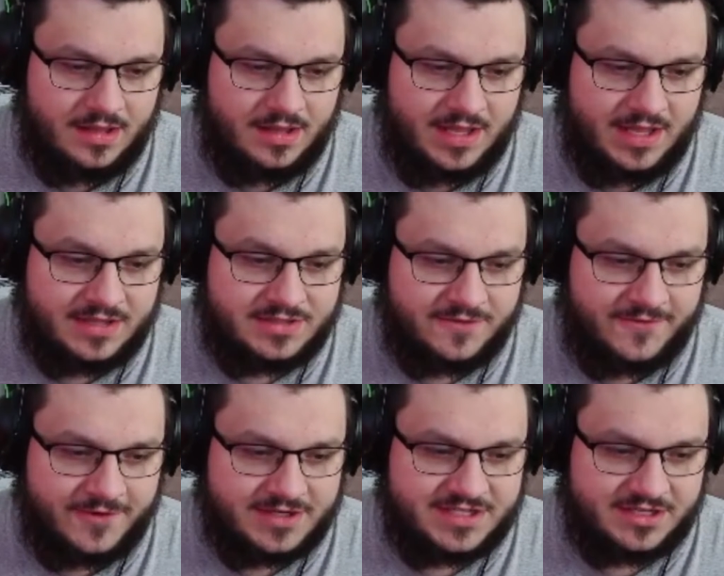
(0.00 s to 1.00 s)
And so
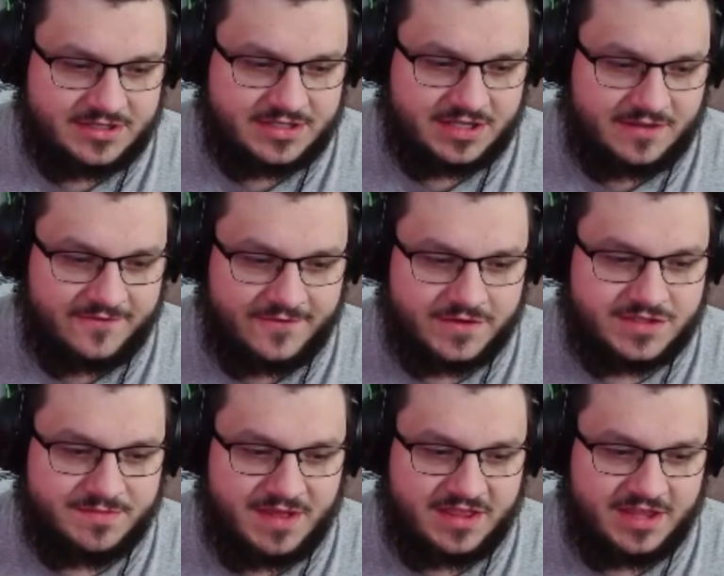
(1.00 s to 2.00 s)
far, it sounds like the first
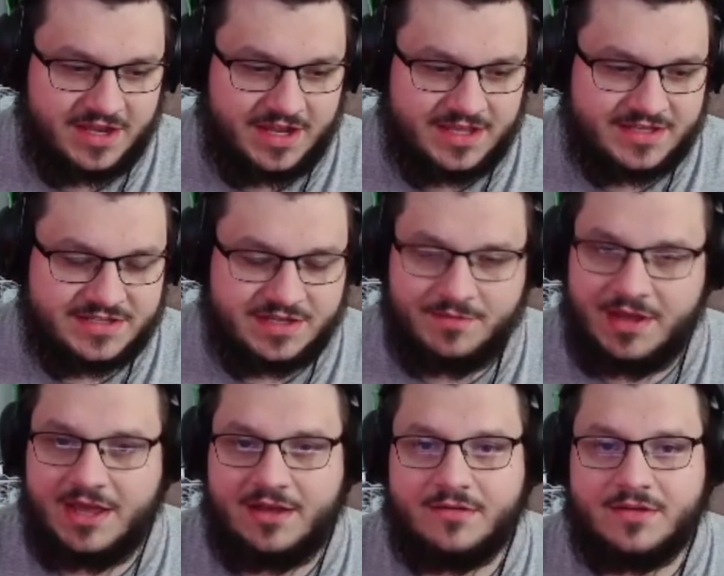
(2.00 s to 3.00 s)
method is
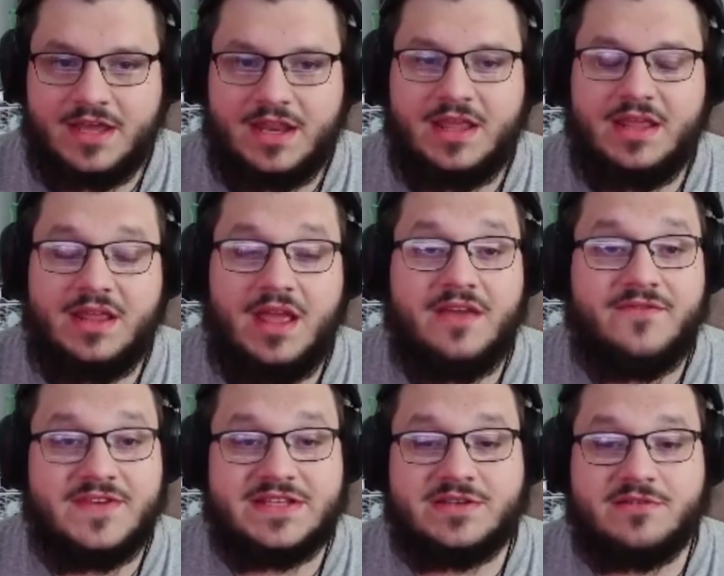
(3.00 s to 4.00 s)
somehow getting a
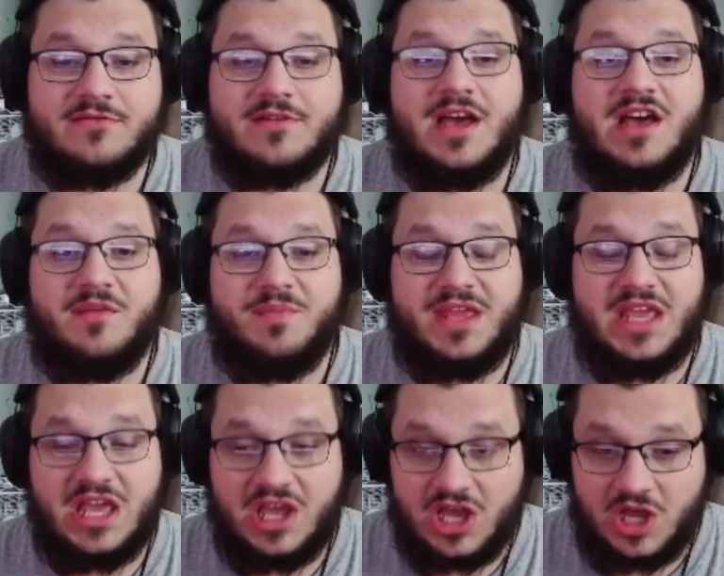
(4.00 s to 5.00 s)
physical
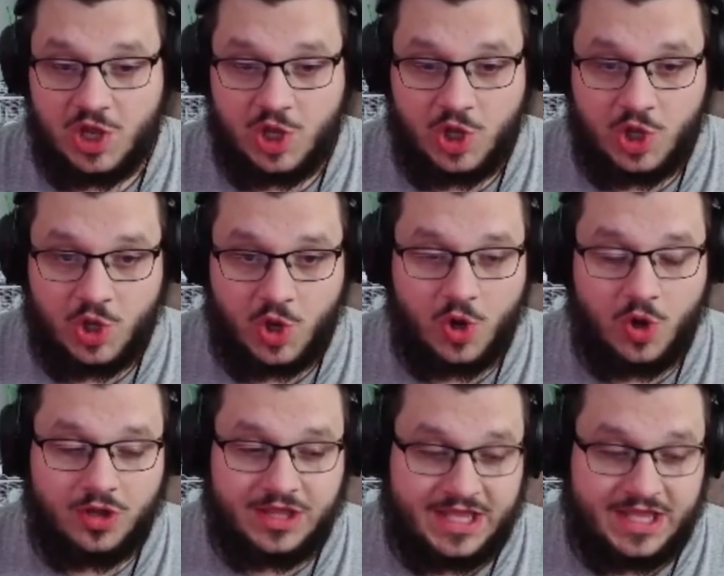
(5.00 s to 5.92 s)
copy early.